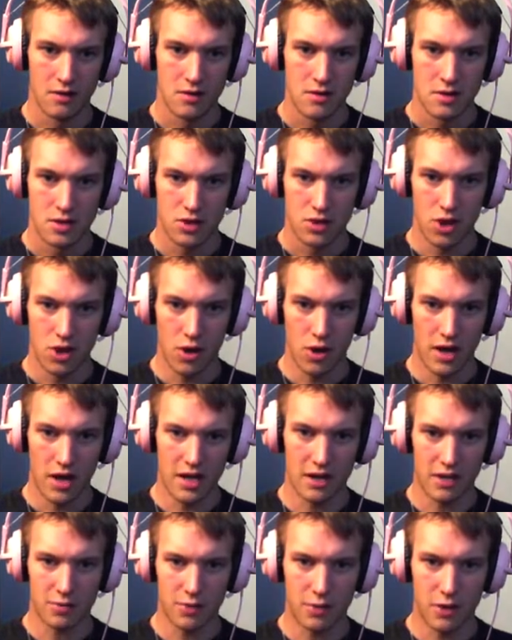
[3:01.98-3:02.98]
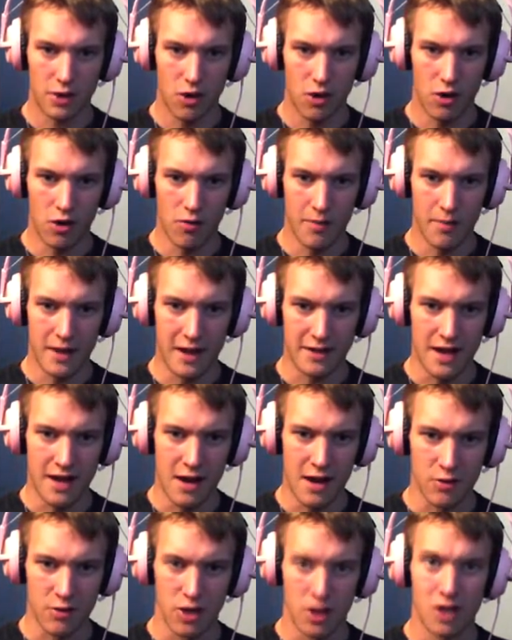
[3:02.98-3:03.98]
So I guess we're going back
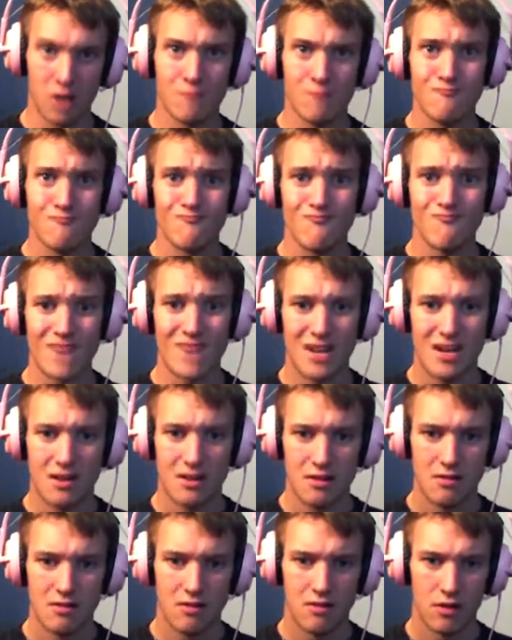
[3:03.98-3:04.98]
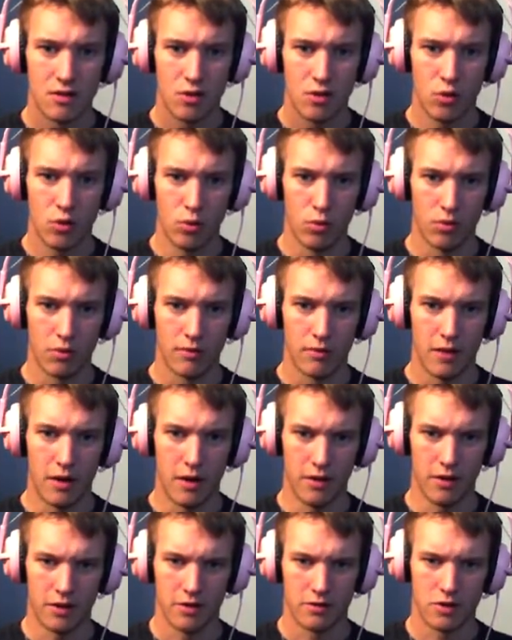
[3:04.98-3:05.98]
down, huh? Cool.
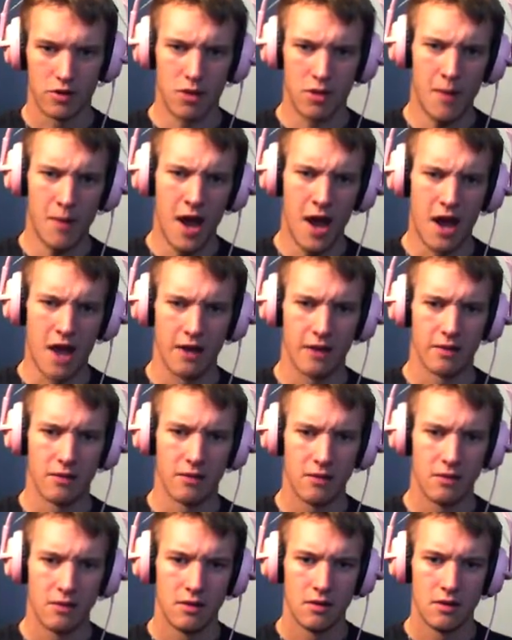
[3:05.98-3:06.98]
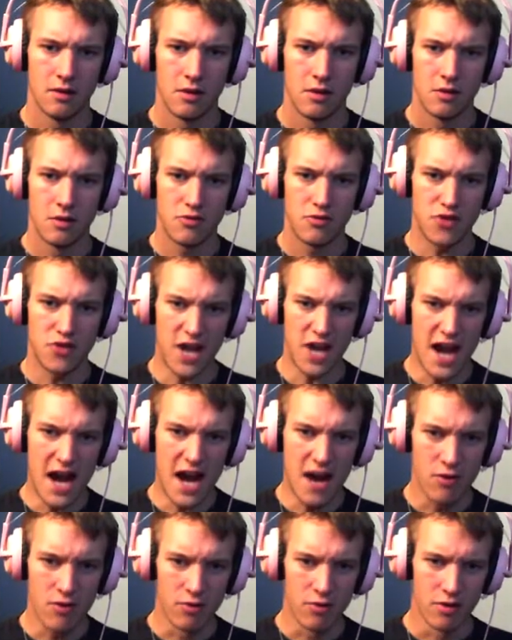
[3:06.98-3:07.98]
Come on.
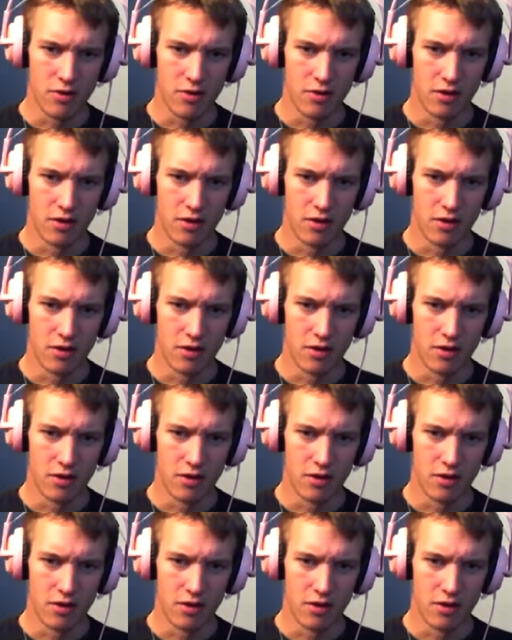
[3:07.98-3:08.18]
Down.